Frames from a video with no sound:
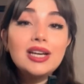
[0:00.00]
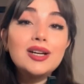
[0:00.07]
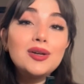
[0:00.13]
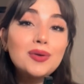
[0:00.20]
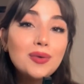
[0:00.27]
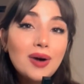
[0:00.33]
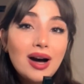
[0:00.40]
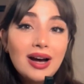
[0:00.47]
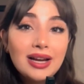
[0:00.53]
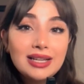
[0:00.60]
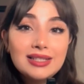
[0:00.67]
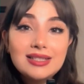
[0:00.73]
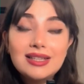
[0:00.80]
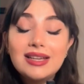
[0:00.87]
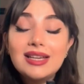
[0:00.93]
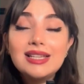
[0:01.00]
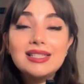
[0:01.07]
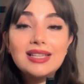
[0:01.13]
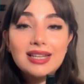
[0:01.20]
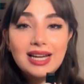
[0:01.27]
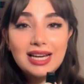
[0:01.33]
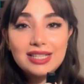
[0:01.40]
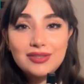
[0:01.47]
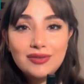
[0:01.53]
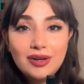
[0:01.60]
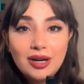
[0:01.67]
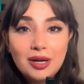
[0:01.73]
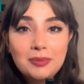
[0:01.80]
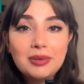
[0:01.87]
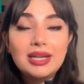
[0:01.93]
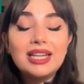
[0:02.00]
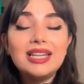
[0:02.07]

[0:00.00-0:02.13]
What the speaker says: Quite is an adverb.